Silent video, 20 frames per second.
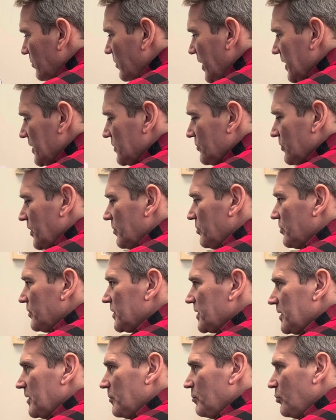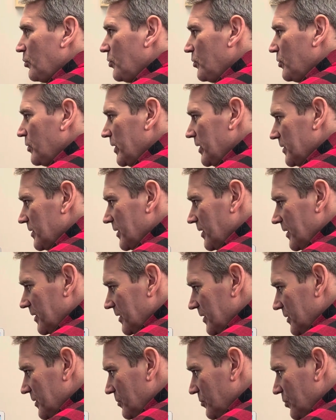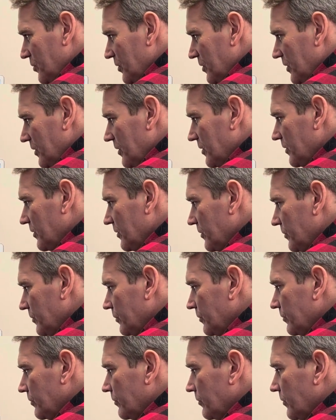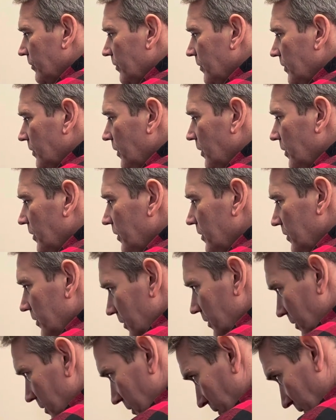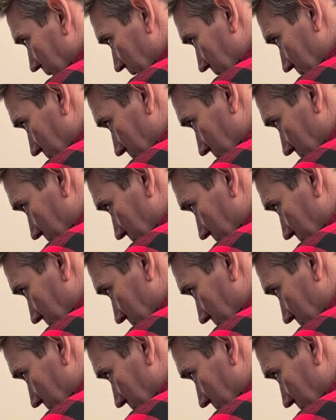best represent a point on this board? Fine.